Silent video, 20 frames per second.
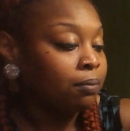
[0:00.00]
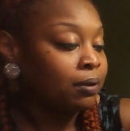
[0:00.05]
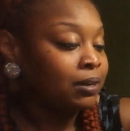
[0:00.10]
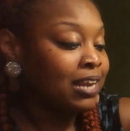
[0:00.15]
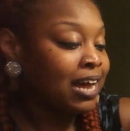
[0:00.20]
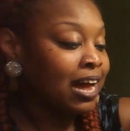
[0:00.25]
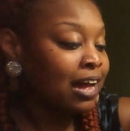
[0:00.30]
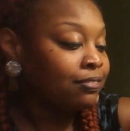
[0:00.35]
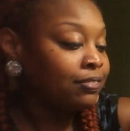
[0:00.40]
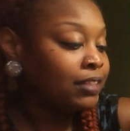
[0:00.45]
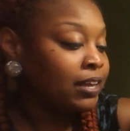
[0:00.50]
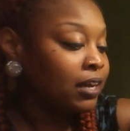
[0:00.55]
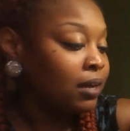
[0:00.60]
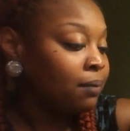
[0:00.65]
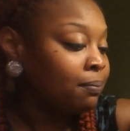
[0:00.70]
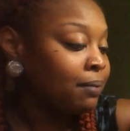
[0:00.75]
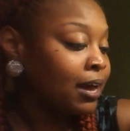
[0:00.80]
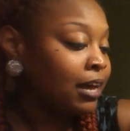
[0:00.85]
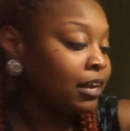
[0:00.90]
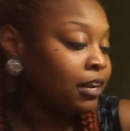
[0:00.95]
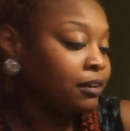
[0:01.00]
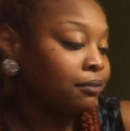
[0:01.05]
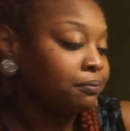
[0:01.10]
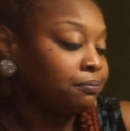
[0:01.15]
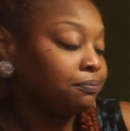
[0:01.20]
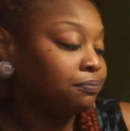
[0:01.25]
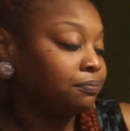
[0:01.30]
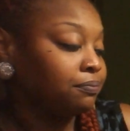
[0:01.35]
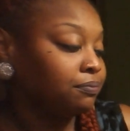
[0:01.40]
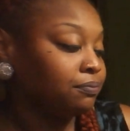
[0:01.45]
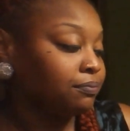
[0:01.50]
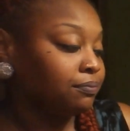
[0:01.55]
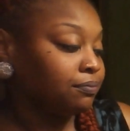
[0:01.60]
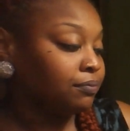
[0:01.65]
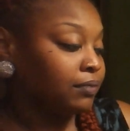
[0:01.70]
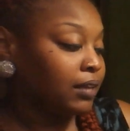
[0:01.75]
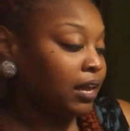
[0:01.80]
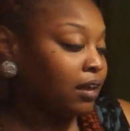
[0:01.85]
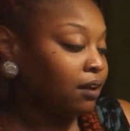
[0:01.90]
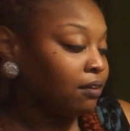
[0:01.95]
but now I think about it.
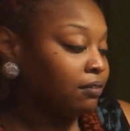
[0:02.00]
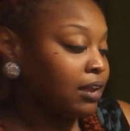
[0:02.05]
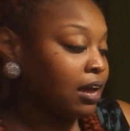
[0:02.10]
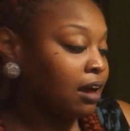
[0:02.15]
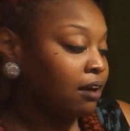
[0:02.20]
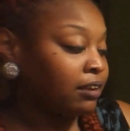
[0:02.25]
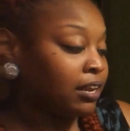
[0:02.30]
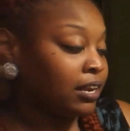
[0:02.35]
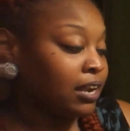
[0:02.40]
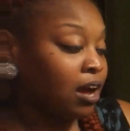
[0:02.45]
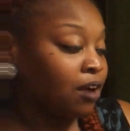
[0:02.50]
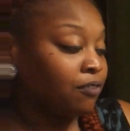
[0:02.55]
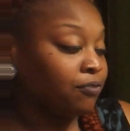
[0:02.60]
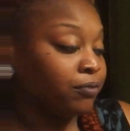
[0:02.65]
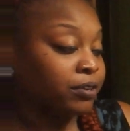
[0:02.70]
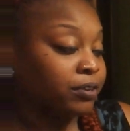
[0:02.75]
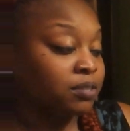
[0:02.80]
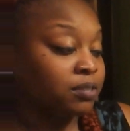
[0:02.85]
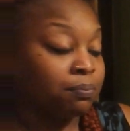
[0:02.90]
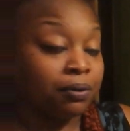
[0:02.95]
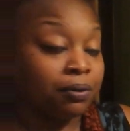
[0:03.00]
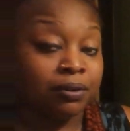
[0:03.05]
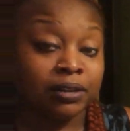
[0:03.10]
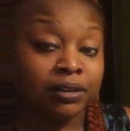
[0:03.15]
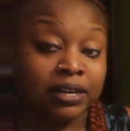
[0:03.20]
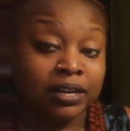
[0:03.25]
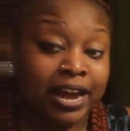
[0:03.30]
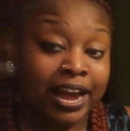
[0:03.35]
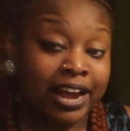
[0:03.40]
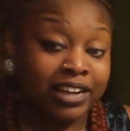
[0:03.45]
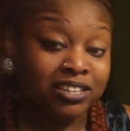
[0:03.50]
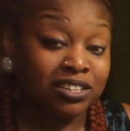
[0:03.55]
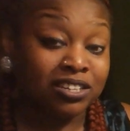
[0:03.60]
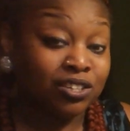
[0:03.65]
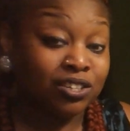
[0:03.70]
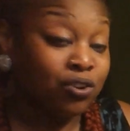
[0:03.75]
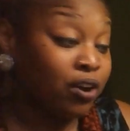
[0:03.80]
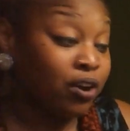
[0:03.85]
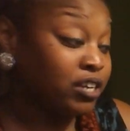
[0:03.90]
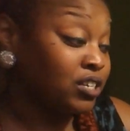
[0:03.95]
Hell no, nah, that offer is burdening. I actually
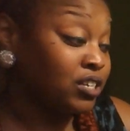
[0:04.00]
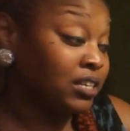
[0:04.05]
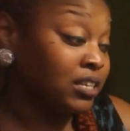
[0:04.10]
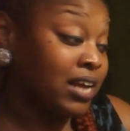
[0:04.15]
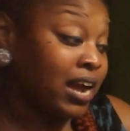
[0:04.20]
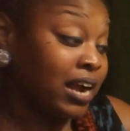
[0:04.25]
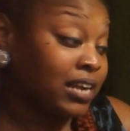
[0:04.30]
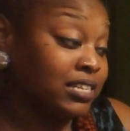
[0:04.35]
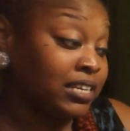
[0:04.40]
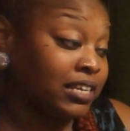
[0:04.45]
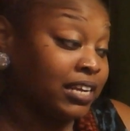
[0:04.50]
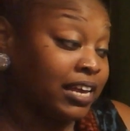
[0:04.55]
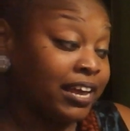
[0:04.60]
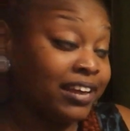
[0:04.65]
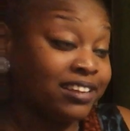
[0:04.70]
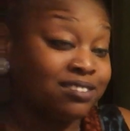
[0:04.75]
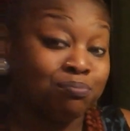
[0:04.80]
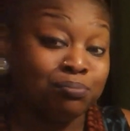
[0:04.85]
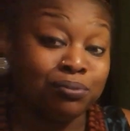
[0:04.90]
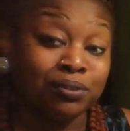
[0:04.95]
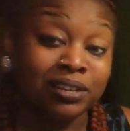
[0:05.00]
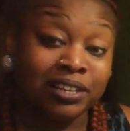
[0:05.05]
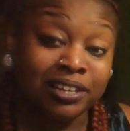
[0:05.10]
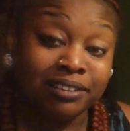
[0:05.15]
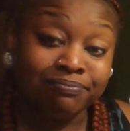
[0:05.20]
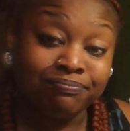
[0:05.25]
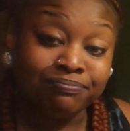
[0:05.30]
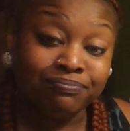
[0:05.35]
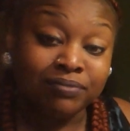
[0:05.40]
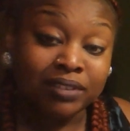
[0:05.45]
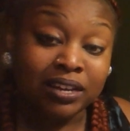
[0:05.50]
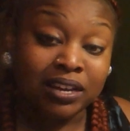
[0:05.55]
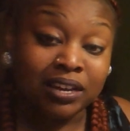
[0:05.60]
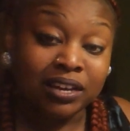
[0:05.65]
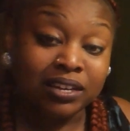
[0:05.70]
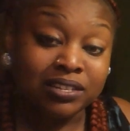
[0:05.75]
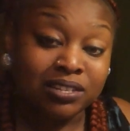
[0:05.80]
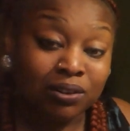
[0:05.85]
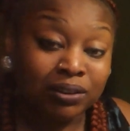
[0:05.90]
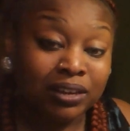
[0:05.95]
dodged the toxic ass bullet.
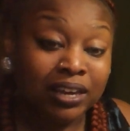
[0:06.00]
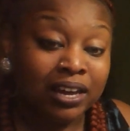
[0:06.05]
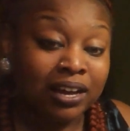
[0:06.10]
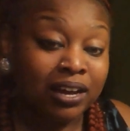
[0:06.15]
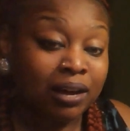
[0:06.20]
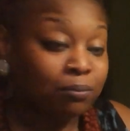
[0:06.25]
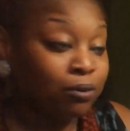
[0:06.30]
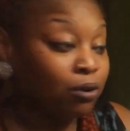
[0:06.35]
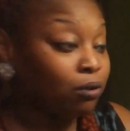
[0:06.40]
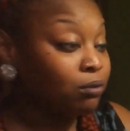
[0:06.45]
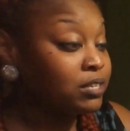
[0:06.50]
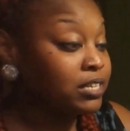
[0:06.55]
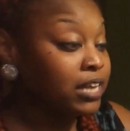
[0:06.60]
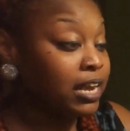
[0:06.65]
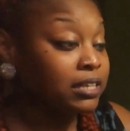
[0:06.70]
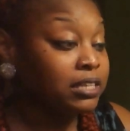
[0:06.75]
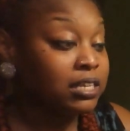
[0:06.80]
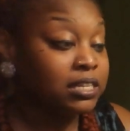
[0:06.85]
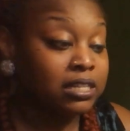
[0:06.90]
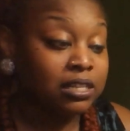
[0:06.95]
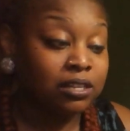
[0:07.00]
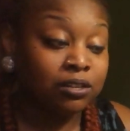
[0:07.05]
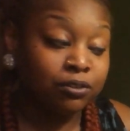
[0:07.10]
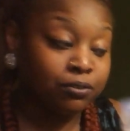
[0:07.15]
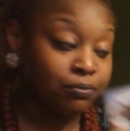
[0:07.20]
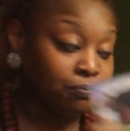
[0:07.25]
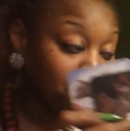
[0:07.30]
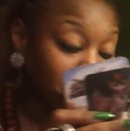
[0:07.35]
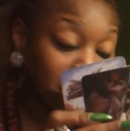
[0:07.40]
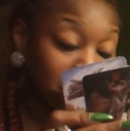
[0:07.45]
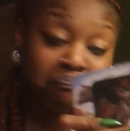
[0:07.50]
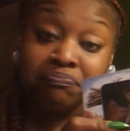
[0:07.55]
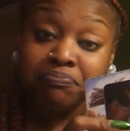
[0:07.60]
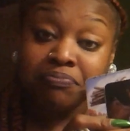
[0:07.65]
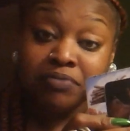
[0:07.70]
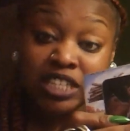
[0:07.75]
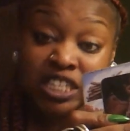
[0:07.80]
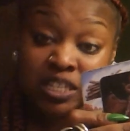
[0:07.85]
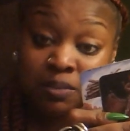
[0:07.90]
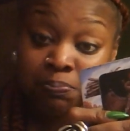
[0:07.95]
So yeah, I'm gonna take this little
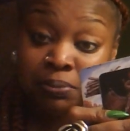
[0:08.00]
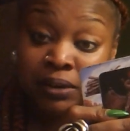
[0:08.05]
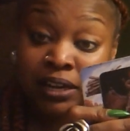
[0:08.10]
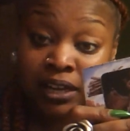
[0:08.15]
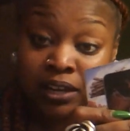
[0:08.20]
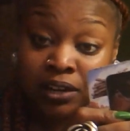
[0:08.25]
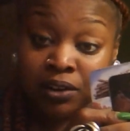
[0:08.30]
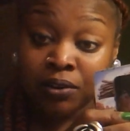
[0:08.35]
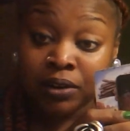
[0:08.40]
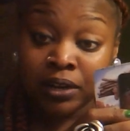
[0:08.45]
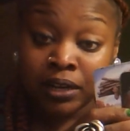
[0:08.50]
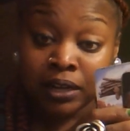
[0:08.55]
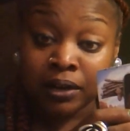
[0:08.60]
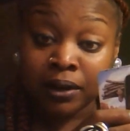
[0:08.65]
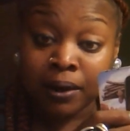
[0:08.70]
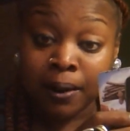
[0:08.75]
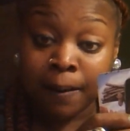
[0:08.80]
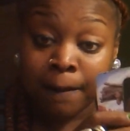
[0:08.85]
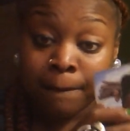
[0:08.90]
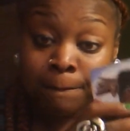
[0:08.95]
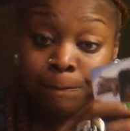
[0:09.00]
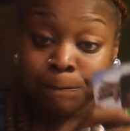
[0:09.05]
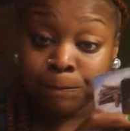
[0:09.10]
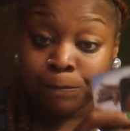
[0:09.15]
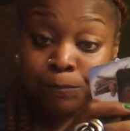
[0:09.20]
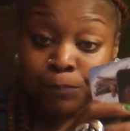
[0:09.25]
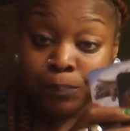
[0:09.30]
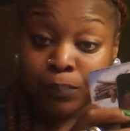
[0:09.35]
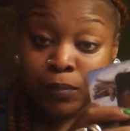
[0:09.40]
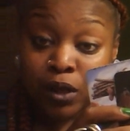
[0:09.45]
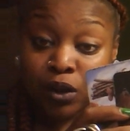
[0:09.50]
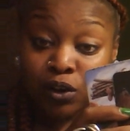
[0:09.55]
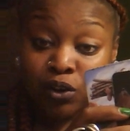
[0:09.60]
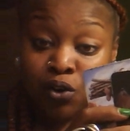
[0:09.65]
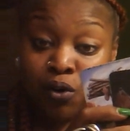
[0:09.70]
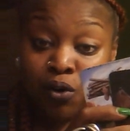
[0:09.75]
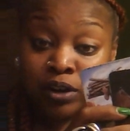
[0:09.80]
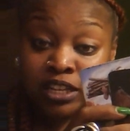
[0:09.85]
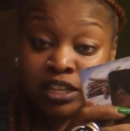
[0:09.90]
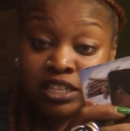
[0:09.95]
spin on um
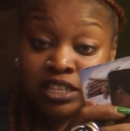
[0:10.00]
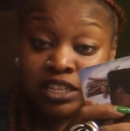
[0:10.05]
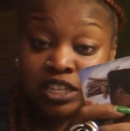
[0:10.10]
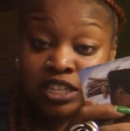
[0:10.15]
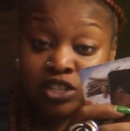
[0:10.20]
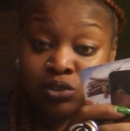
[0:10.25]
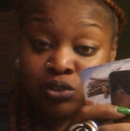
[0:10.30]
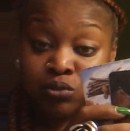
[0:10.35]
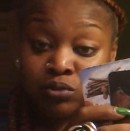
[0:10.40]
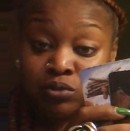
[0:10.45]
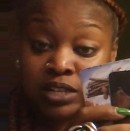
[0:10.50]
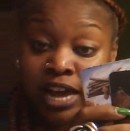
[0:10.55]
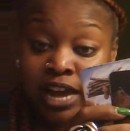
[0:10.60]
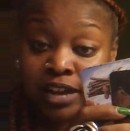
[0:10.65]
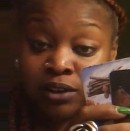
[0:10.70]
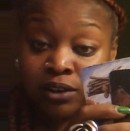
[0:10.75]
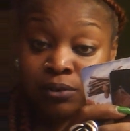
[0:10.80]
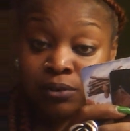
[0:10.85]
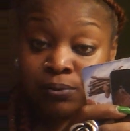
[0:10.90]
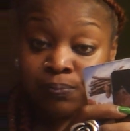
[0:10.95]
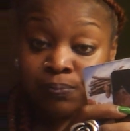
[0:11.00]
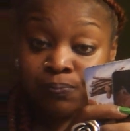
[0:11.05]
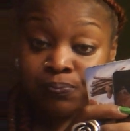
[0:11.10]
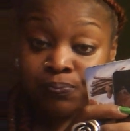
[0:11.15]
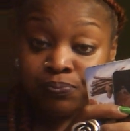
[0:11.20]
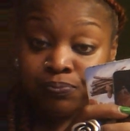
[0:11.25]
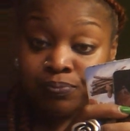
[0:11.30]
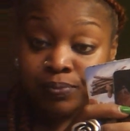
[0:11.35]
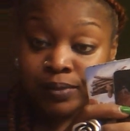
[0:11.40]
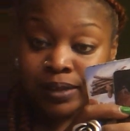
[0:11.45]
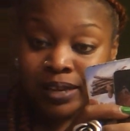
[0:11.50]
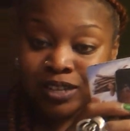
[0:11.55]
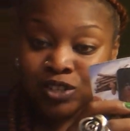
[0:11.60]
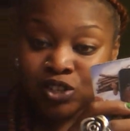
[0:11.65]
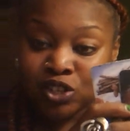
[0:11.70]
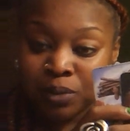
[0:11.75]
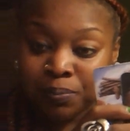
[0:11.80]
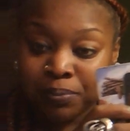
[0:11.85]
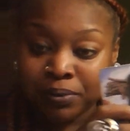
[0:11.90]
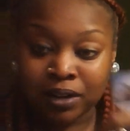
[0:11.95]
going into this new cycle and
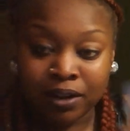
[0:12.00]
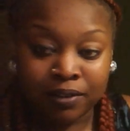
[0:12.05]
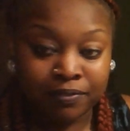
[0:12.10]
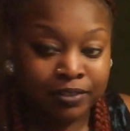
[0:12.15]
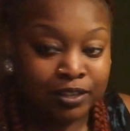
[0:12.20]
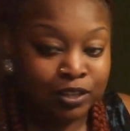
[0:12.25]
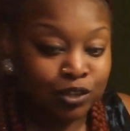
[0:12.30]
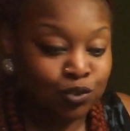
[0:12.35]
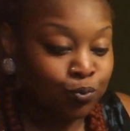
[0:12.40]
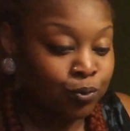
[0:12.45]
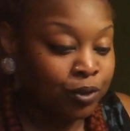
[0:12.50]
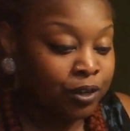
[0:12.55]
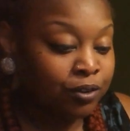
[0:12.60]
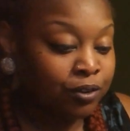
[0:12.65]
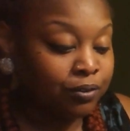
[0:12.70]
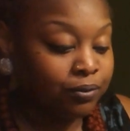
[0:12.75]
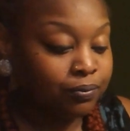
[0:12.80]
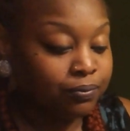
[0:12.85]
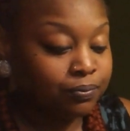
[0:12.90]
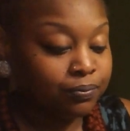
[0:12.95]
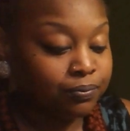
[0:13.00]
jumping off this wheel.